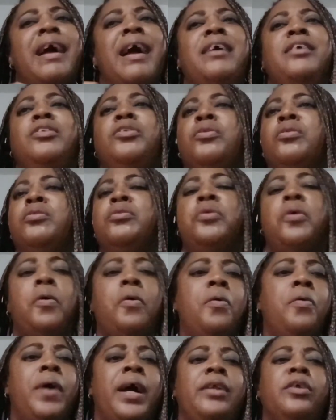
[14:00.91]
I don't
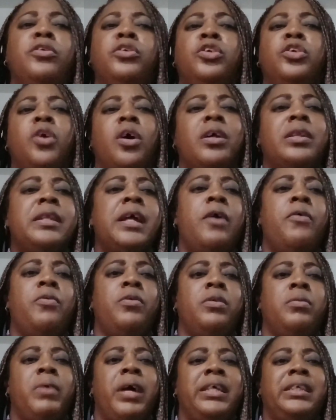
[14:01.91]
know. I don't talk down
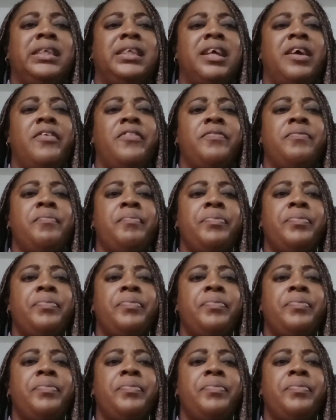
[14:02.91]
on myself.